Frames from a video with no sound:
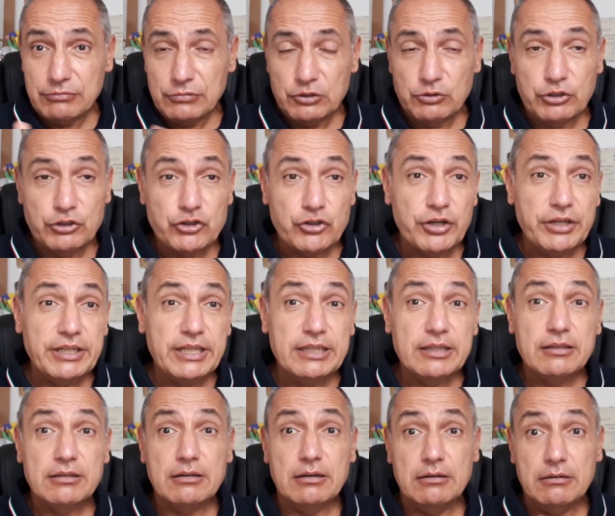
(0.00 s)
you enjoyed
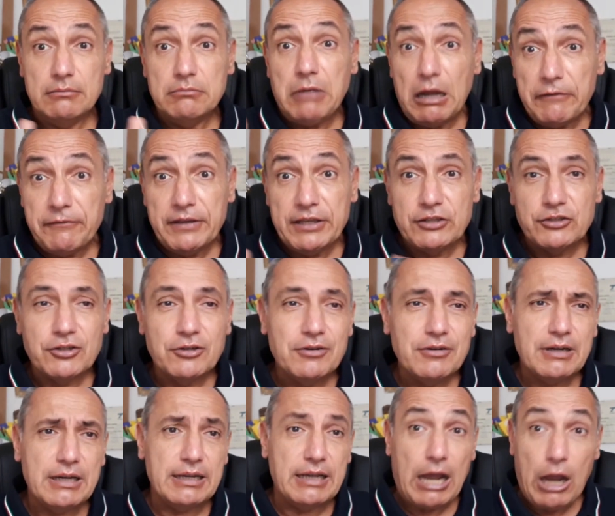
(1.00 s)
it? Um, I think
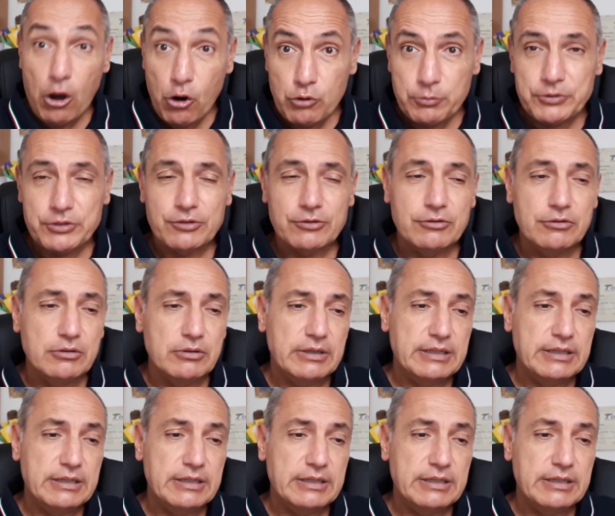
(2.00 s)
so, I hope so.